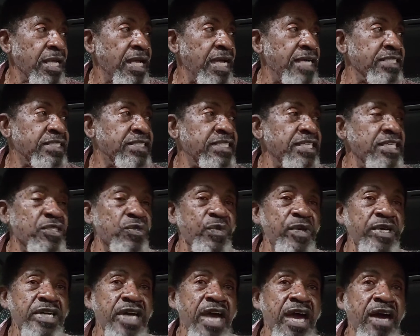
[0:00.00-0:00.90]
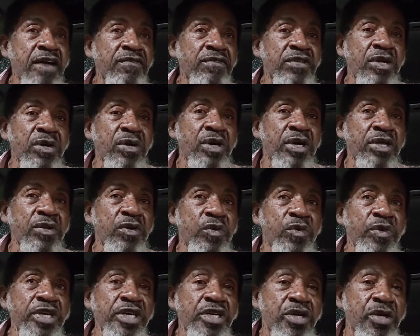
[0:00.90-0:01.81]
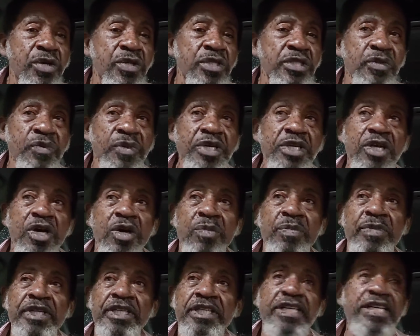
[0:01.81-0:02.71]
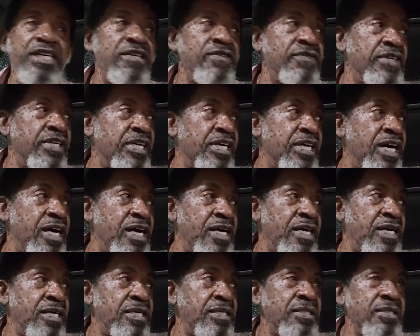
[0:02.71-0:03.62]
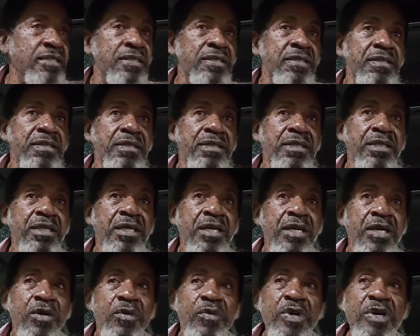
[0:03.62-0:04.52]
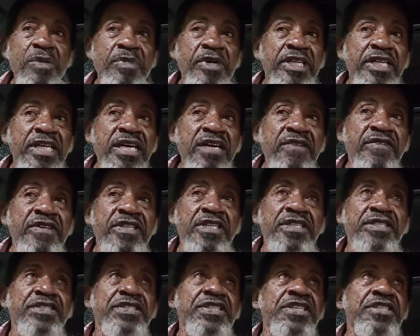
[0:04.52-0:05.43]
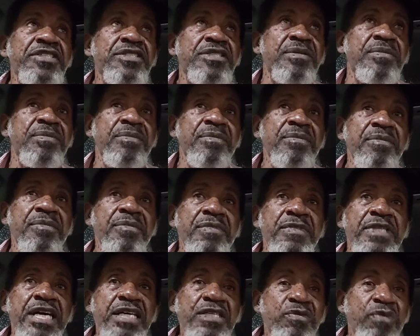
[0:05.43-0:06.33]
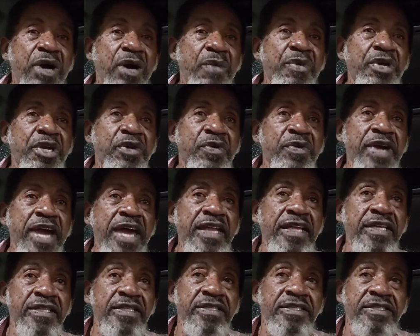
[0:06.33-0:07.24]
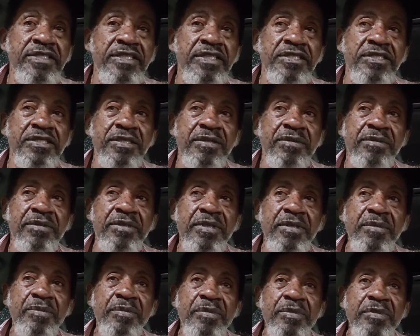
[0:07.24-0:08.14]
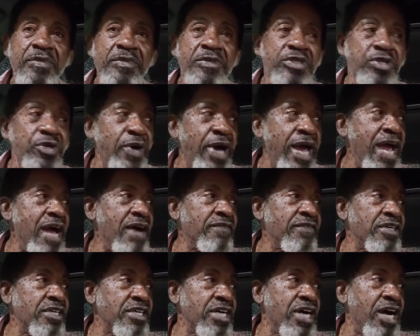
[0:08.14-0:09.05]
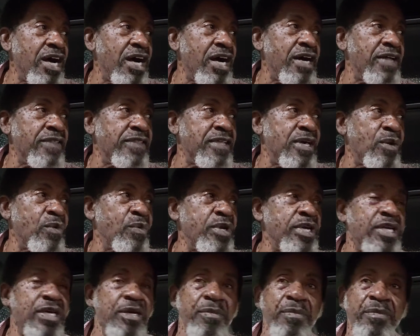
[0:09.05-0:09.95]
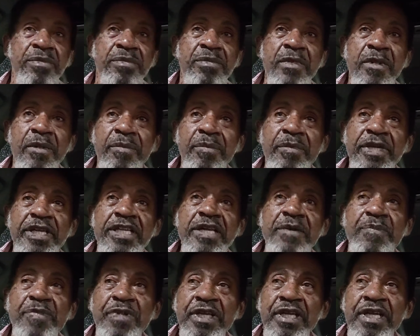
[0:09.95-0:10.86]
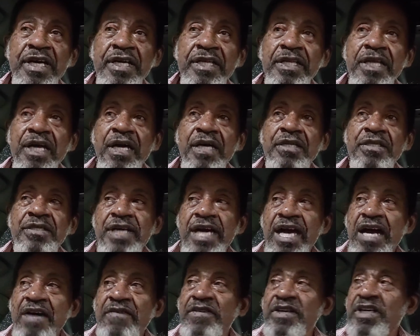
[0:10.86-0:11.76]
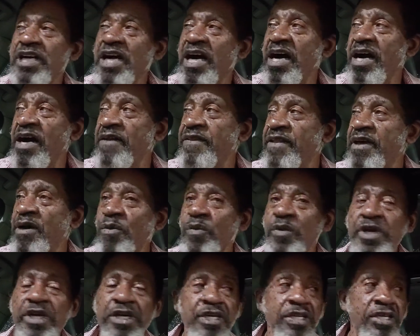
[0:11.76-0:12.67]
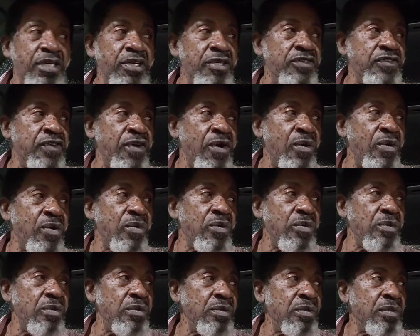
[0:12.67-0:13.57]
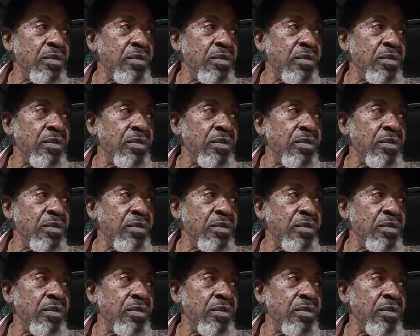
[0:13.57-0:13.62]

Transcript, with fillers: And since we have no other recourse, we don't believe in God. We believe in the system. That's why we created the system to have a God that we can manipulate, to have a God that we can control.